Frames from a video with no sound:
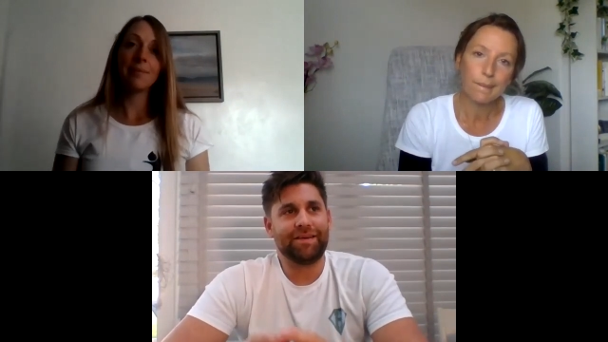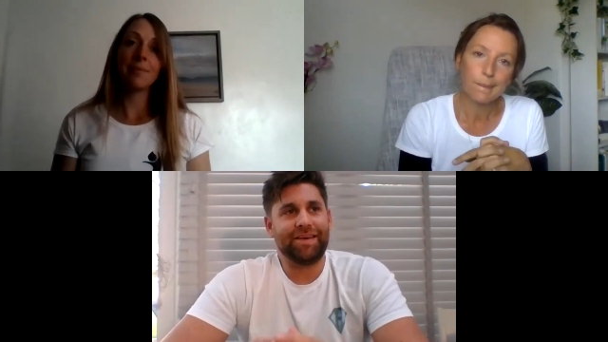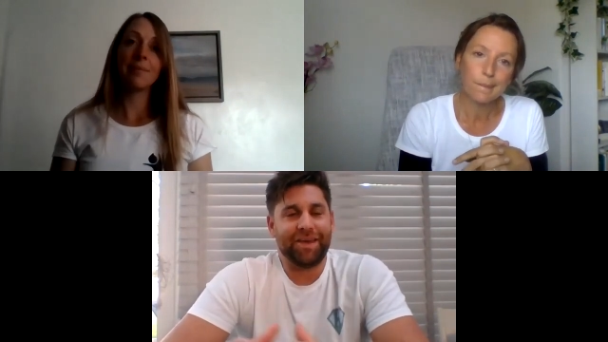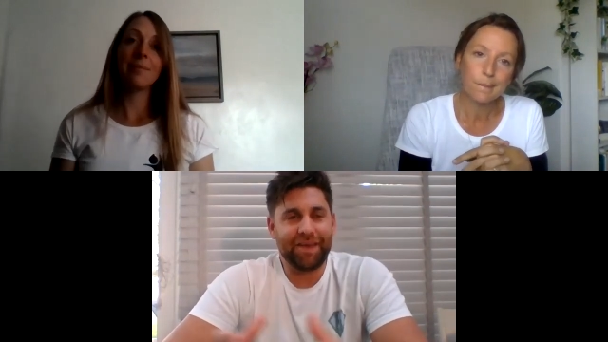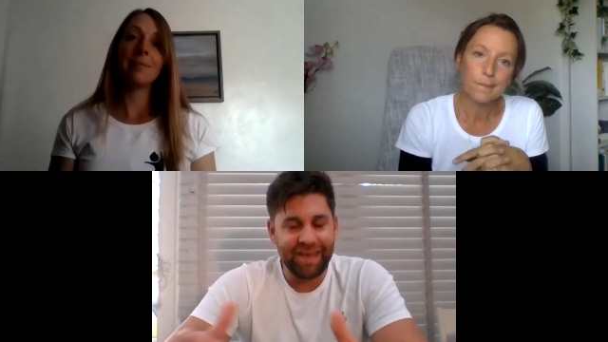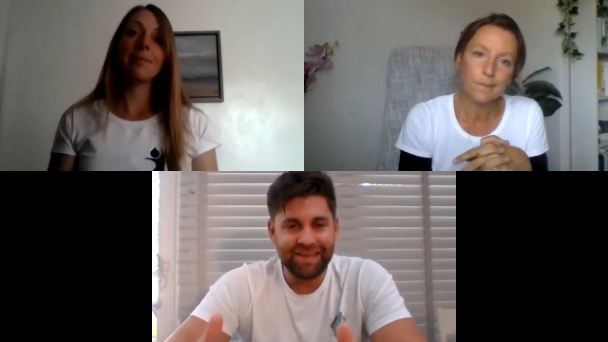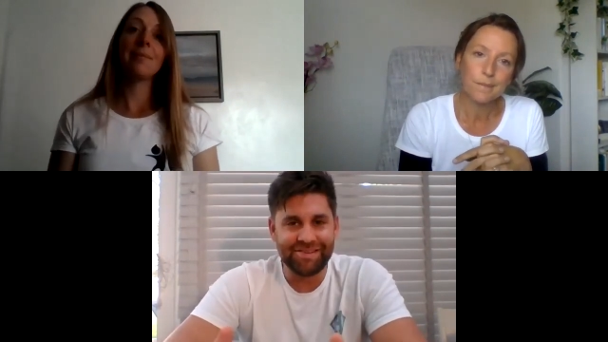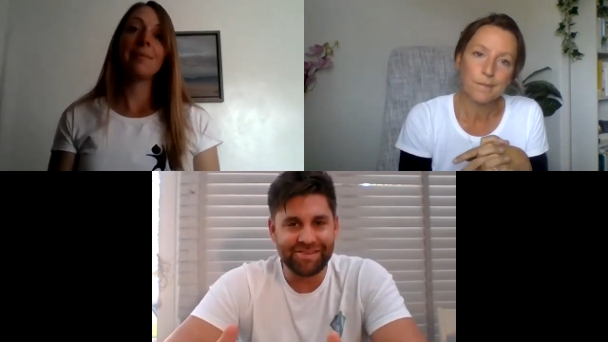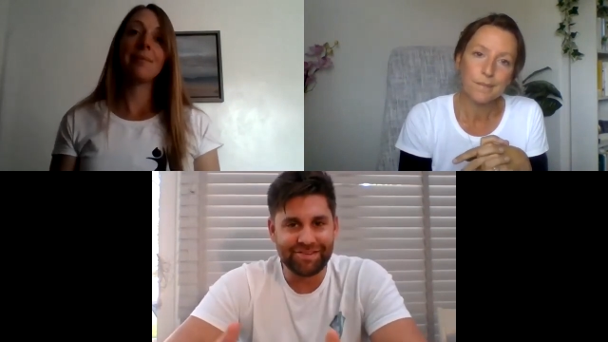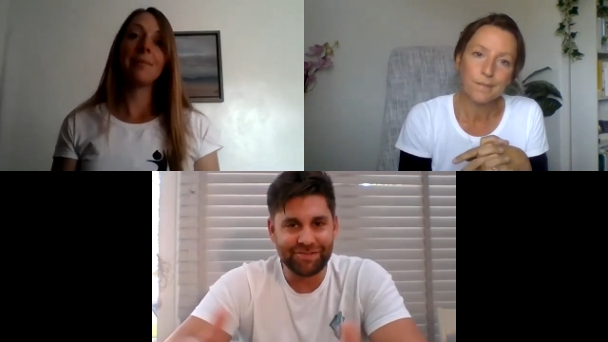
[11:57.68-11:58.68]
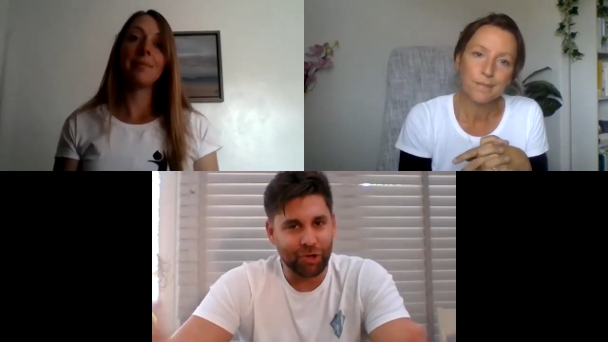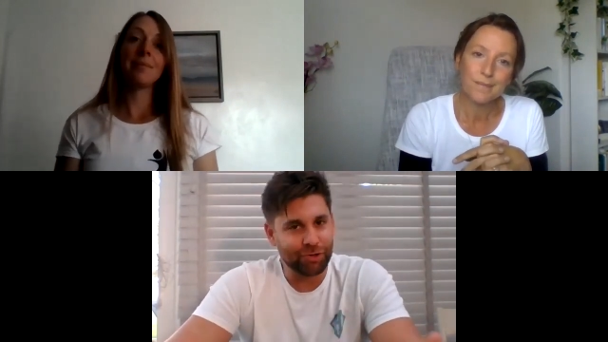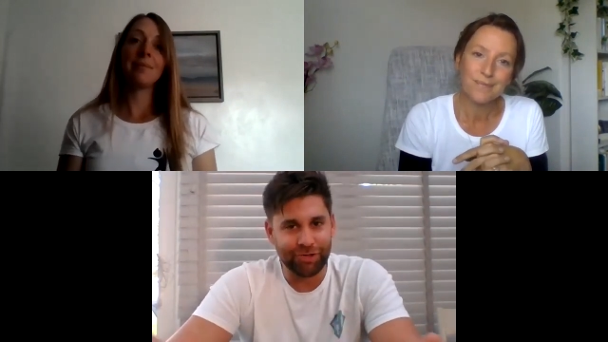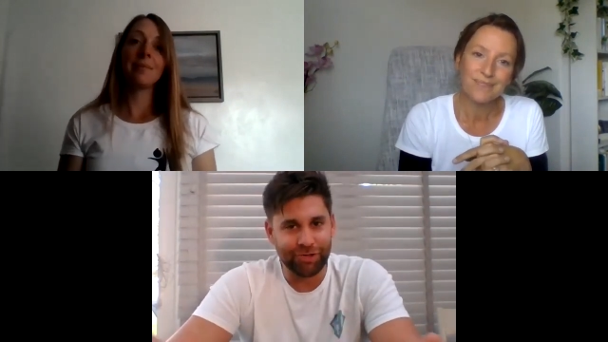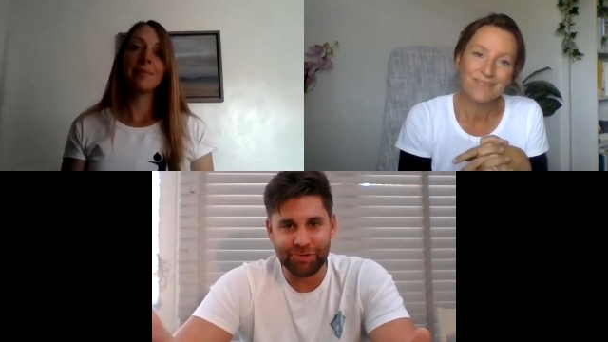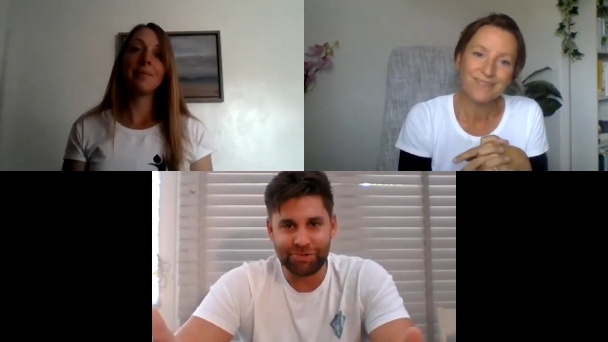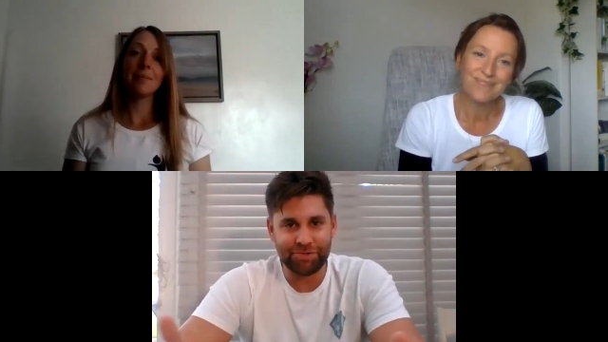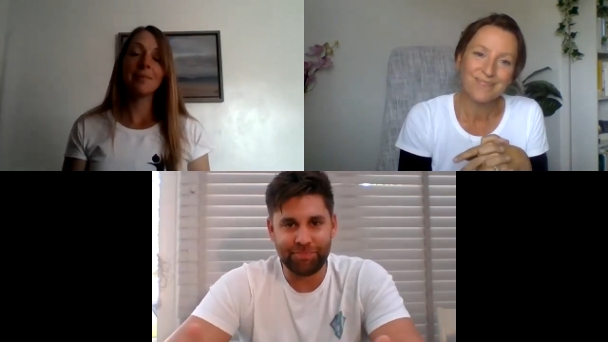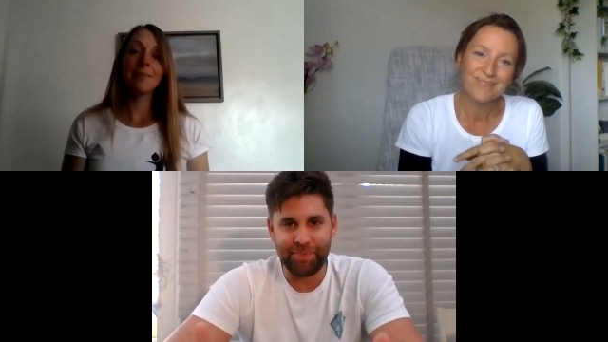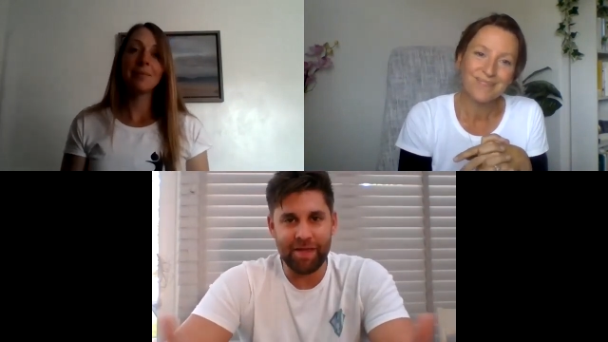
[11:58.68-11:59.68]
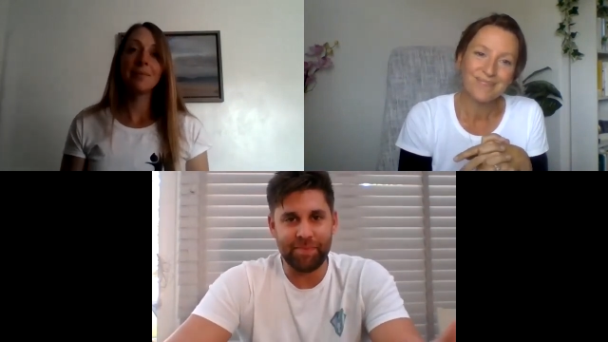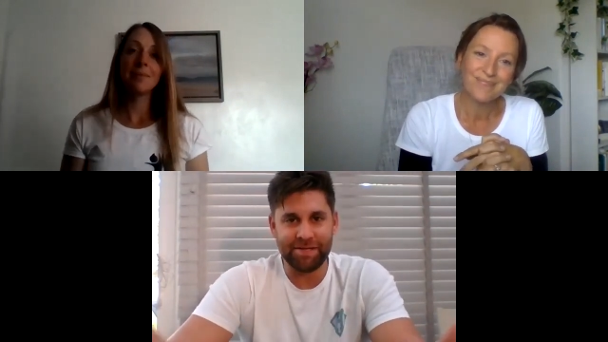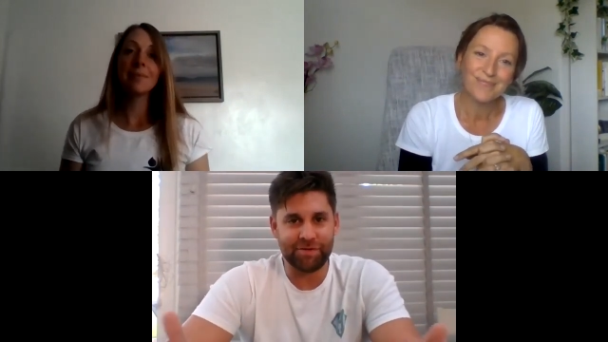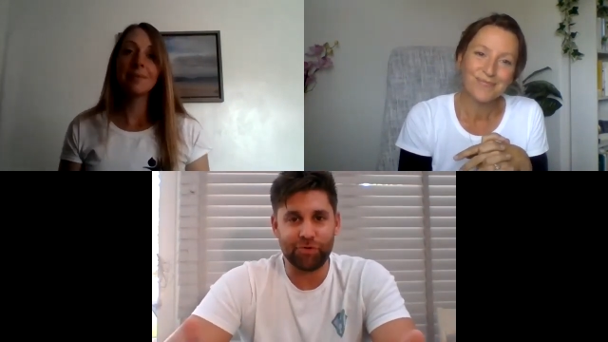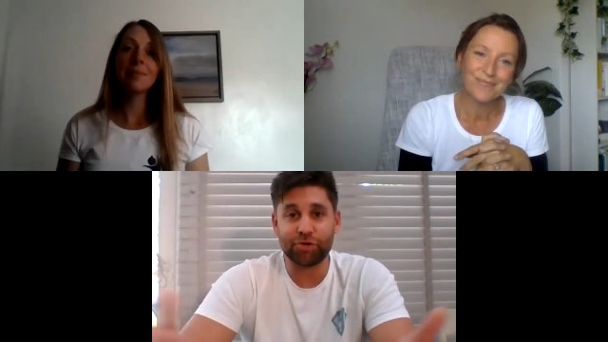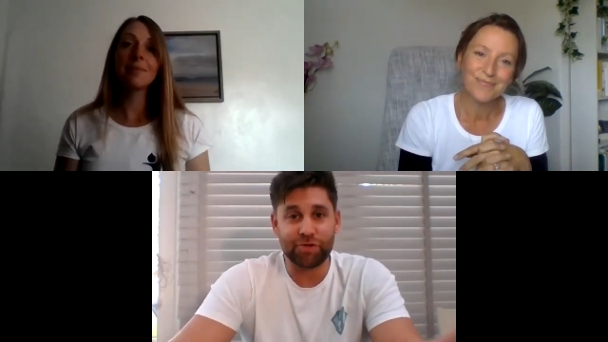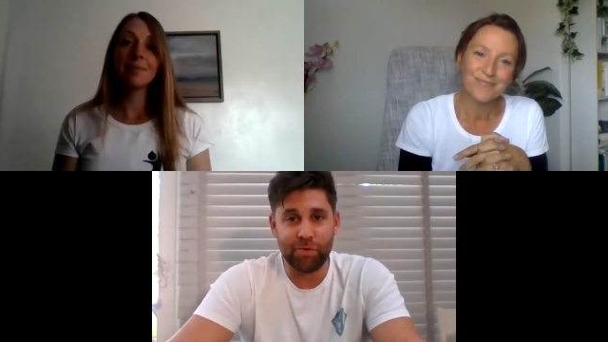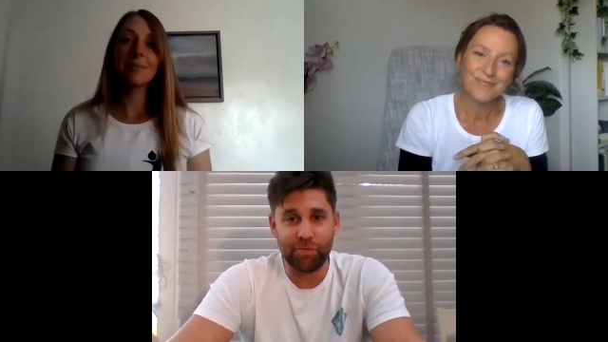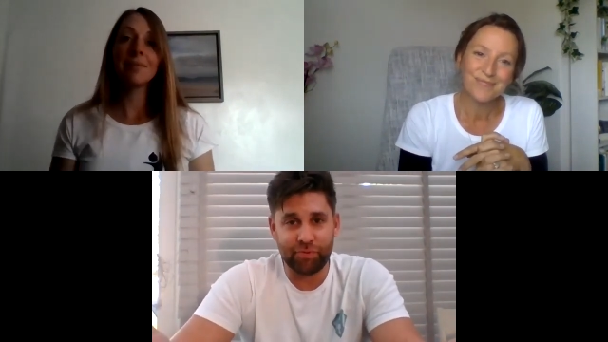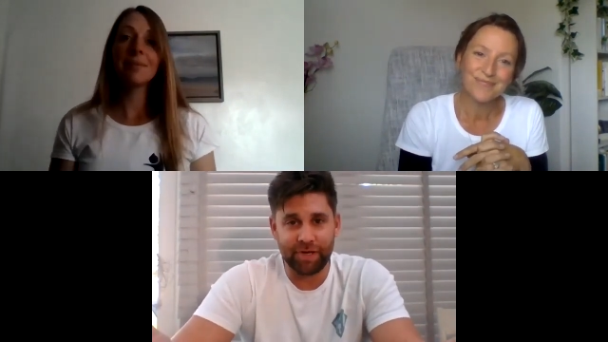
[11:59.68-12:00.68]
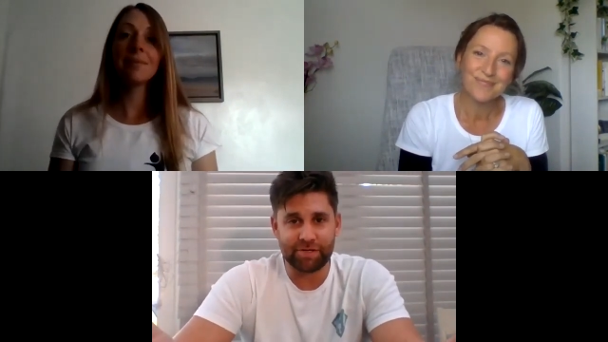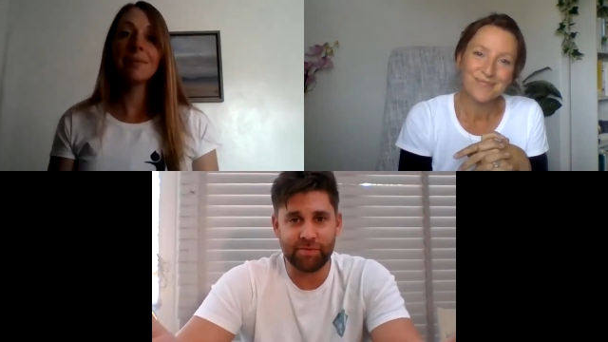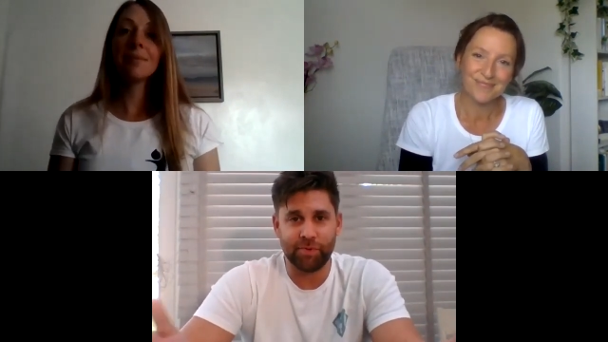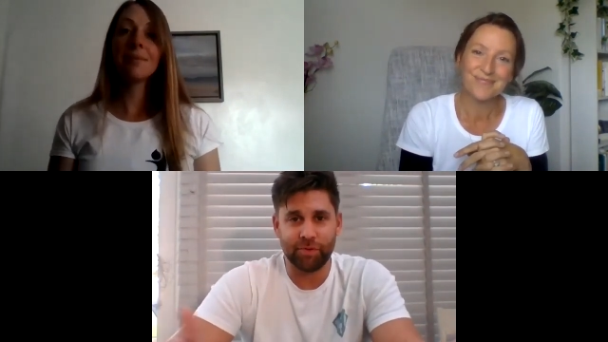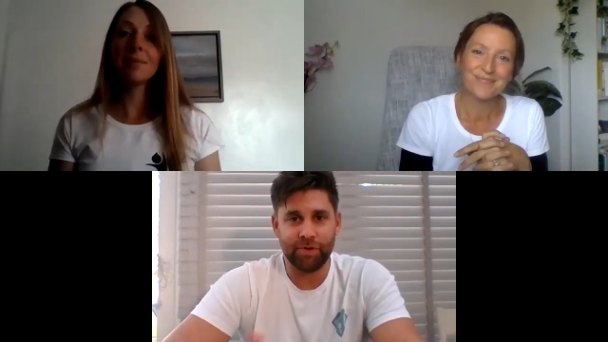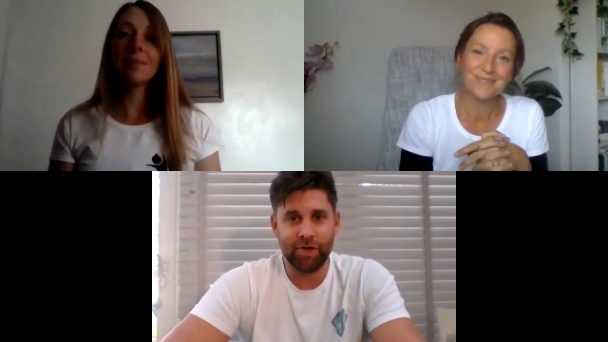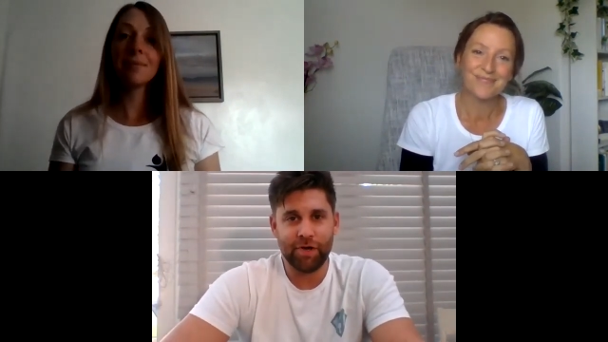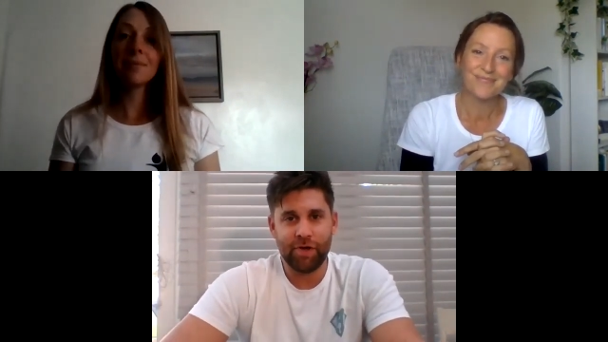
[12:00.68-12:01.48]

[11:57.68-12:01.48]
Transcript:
Speaker 1: kids, toddlers, babies, they're all so unpredictable.